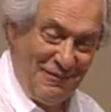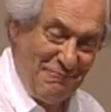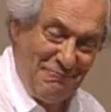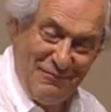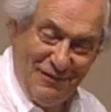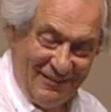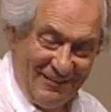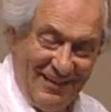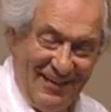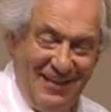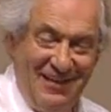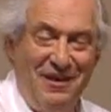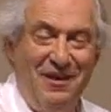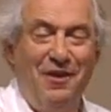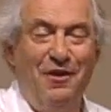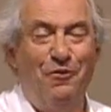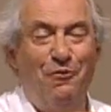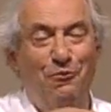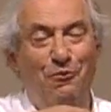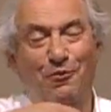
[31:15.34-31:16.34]
building,
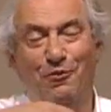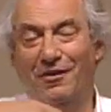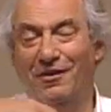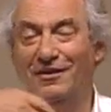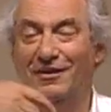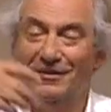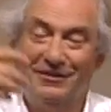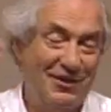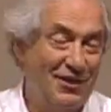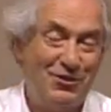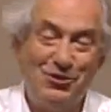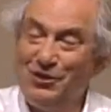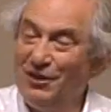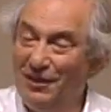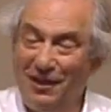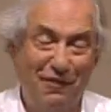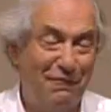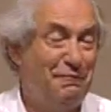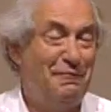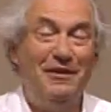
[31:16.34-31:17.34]
or does she
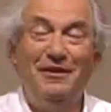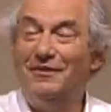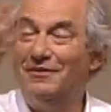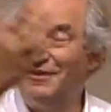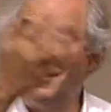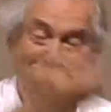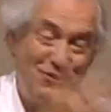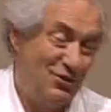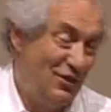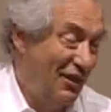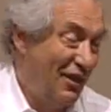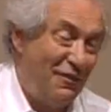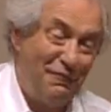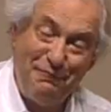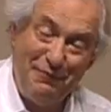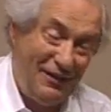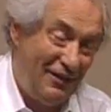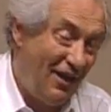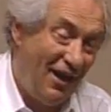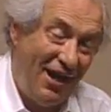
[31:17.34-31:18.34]
love me or does she love
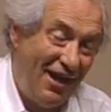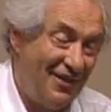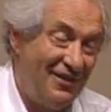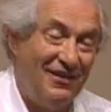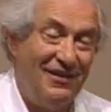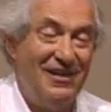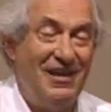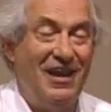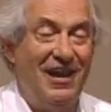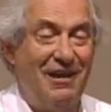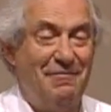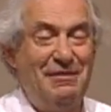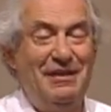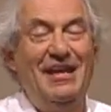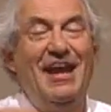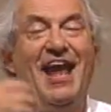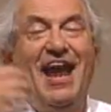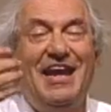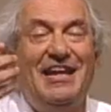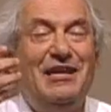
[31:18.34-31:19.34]
me not? I mean,
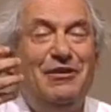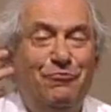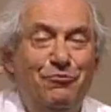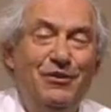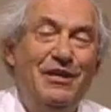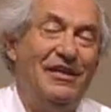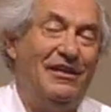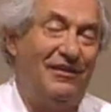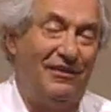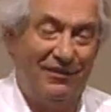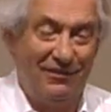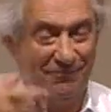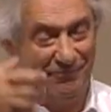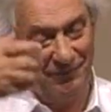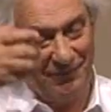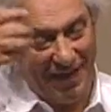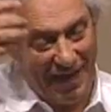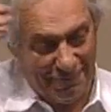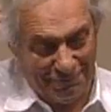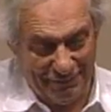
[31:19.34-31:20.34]
any real
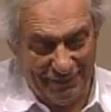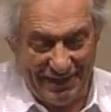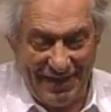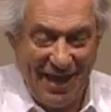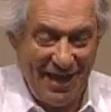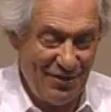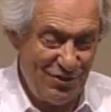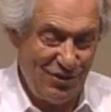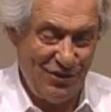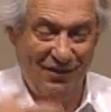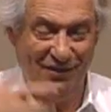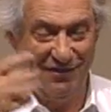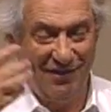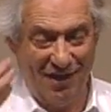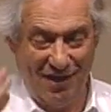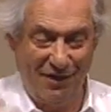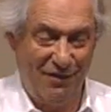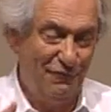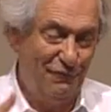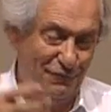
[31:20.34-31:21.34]
application
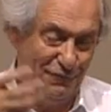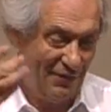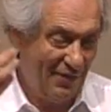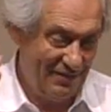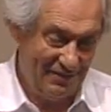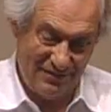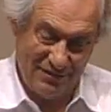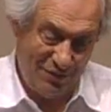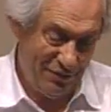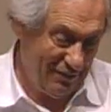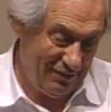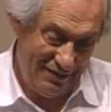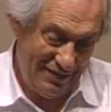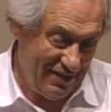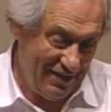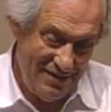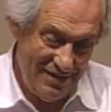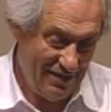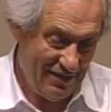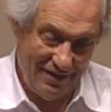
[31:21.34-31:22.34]
of
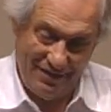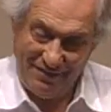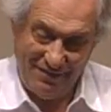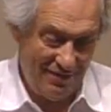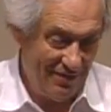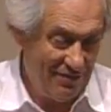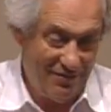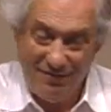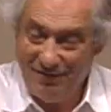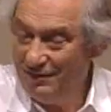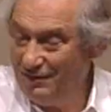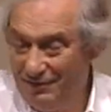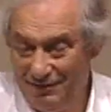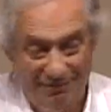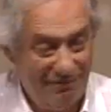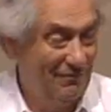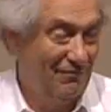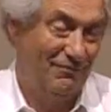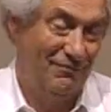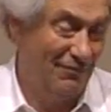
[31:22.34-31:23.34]
uncertainty, and there are
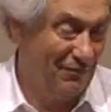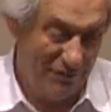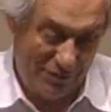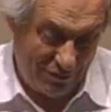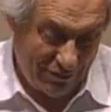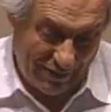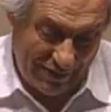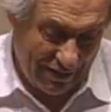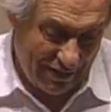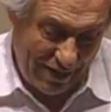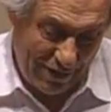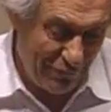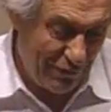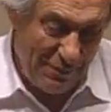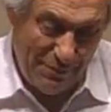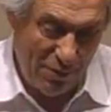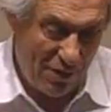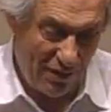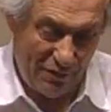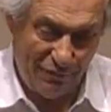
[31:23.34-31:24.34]
every
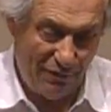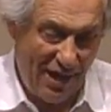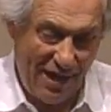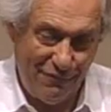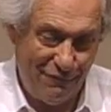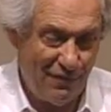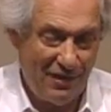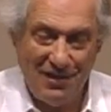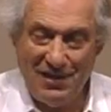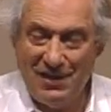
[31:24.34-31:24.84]
part of life,